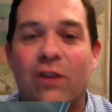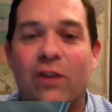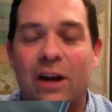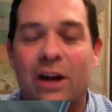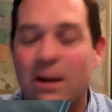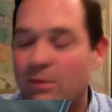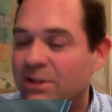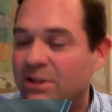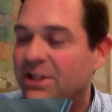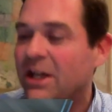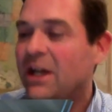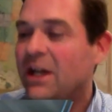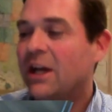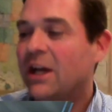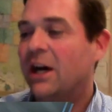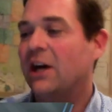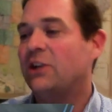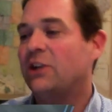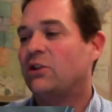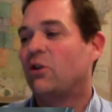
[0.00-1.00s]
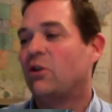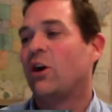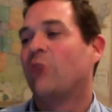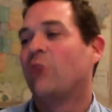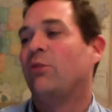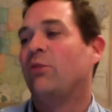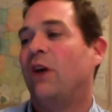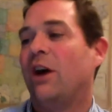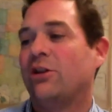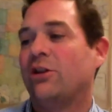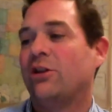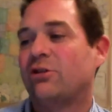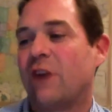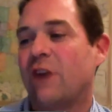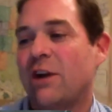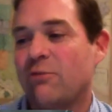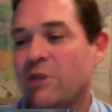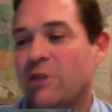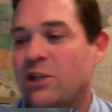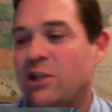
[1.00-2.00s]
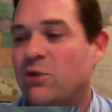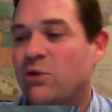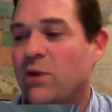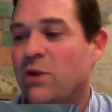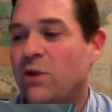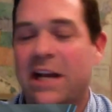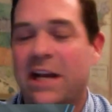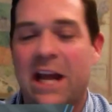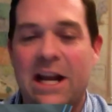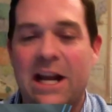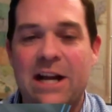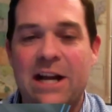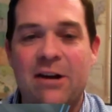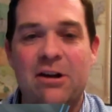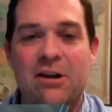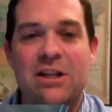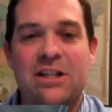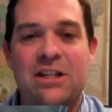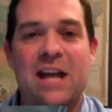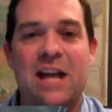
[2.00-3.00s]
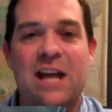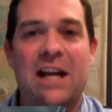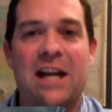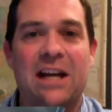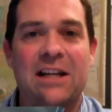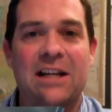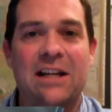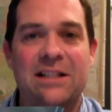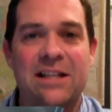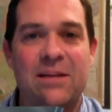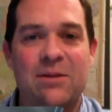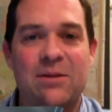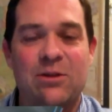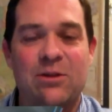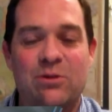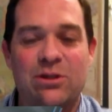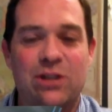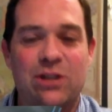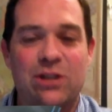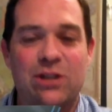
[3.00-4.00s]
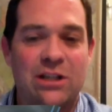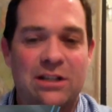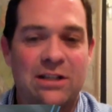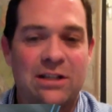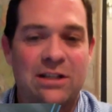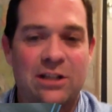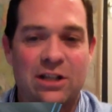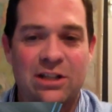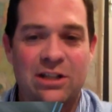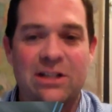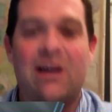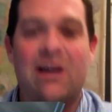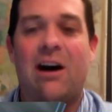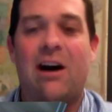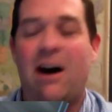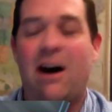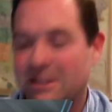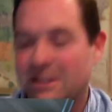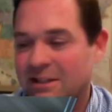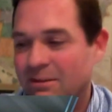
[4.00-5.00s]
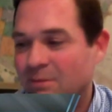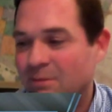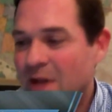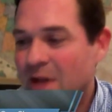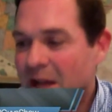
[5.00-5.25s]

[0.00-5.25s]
and it was adorable. I'll try to retweet it again here in a second because the image was just awesome.